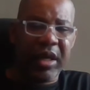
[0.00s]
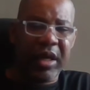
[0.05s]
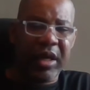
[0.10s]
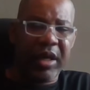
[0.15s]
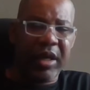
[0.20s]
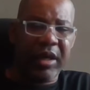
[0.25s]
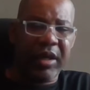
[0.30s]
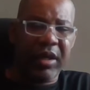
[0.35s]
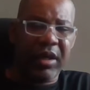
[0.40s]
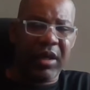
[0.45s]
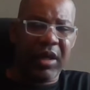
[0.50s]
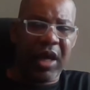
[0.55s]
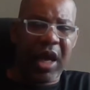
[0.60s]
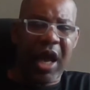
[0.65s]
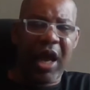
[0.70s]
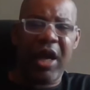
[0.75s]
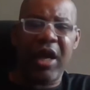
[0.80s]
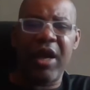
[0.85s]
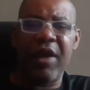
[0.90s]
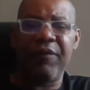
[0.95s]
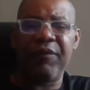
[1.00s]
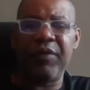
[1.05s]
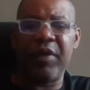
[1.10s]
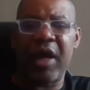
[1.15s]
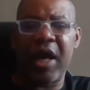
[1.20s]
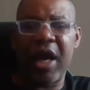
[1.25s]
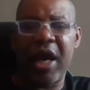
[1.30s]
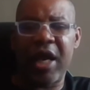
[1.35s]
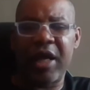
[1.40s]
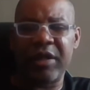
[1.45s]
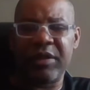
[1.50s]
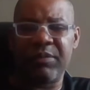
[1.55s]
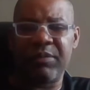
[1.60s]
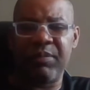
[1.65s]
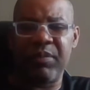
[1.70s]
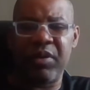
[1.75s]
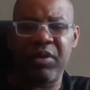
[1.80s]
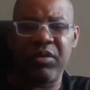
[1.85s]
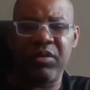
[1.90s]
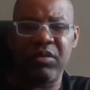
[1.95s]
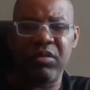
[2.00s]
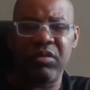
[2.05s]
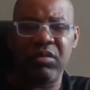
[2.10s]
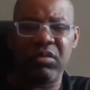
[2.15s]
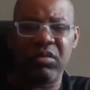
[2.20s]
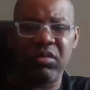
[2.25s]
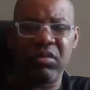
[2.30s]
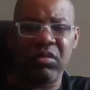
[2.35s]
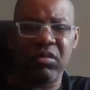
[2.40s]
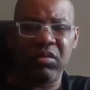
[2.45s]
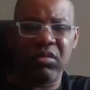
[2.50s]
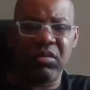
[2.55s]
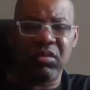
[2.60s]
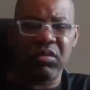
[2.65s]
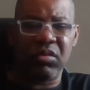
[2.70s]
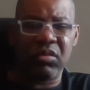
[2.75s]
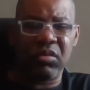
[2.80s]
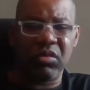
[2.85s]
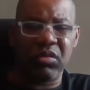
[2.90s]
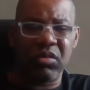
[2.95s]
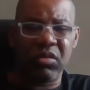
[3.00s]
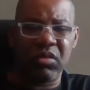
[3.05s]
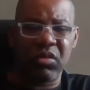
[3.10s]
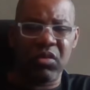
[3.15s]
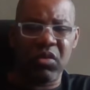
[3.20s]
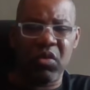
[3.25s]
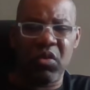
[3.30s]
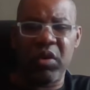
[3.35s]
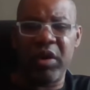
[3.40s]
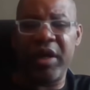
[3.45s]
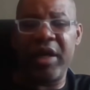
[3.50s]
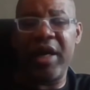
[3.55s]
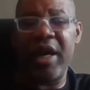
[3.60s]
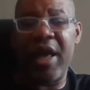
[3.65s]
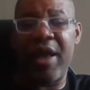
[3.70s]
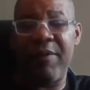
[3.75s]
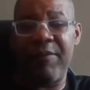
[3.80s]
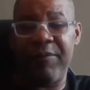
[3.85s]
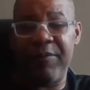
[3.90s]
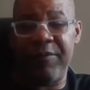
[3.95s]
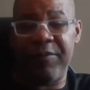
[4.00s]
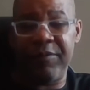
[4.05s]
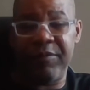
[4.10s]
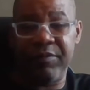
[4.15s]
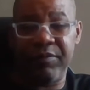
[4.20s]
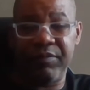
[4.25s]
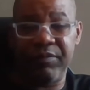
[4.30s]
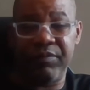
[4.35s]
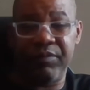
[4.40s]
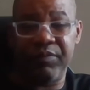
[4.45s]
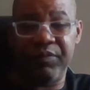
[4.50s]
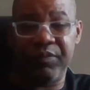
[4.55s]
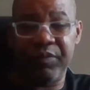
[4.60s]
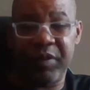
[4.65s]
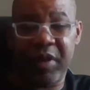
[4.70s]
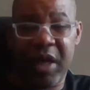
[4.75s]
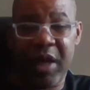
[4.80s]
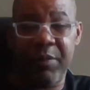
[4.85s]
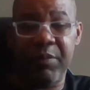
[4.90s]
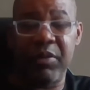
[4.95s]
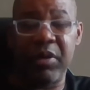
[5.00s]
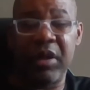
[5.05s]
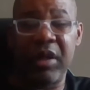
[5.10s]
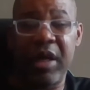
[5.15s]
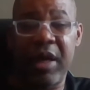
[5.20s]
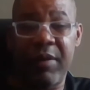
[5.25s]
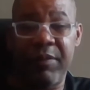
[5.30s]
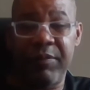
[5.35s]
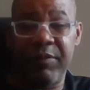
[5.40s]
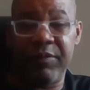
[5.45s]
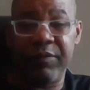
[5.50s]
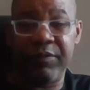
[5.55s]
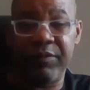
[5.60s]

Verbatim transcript: And uh, I left the hospital on the 11th, April 11th.